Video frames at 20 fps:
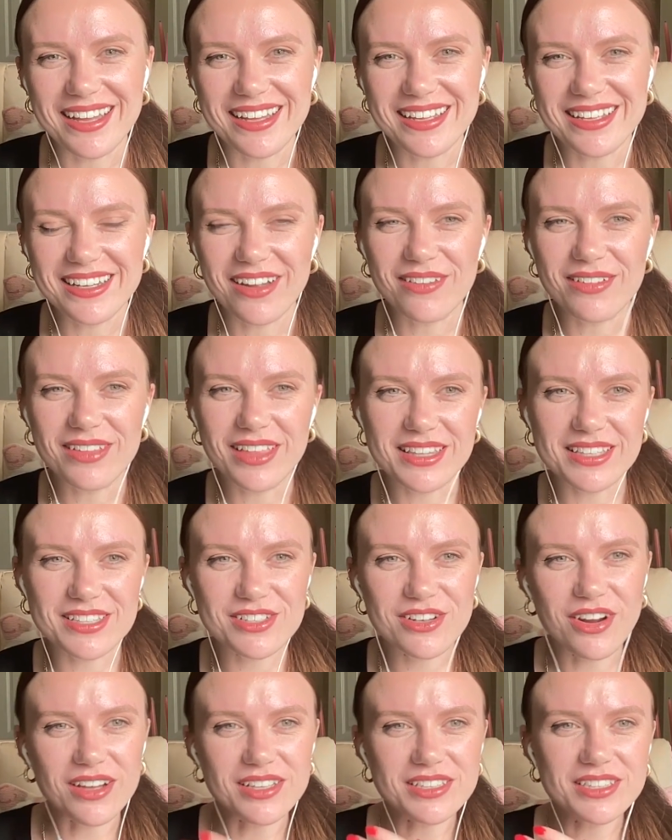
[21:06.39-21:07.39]
Like this
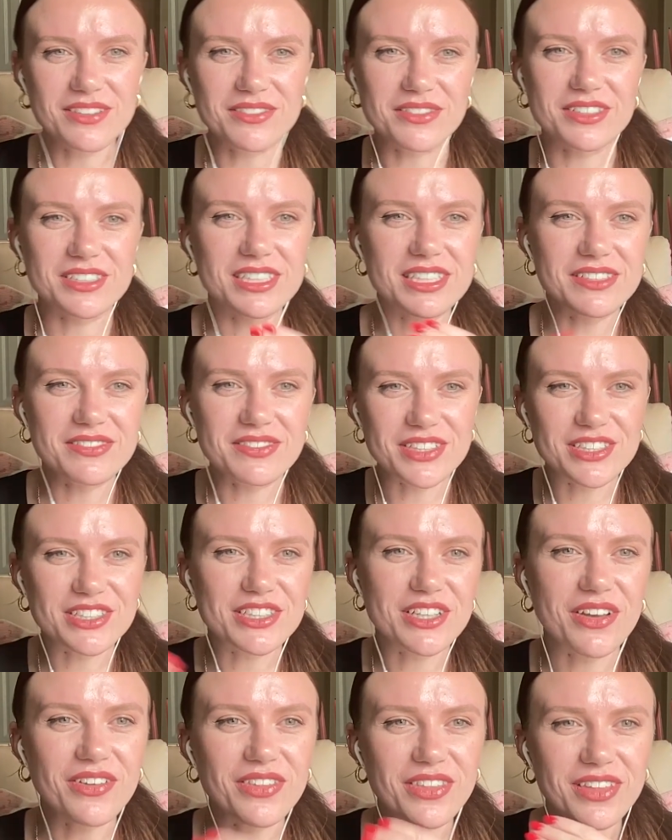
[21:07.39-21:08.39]
crossover TV
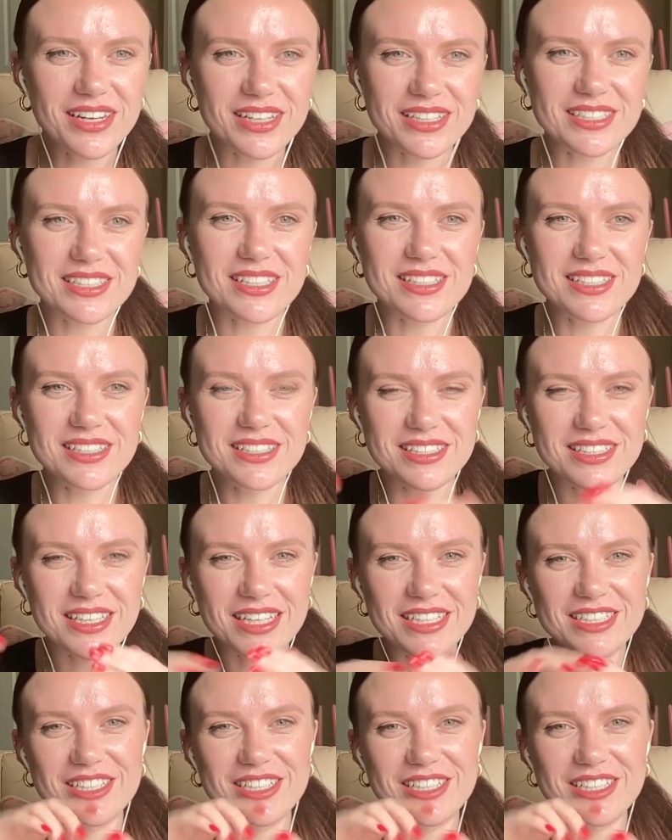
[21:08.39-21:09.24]
show that exists, like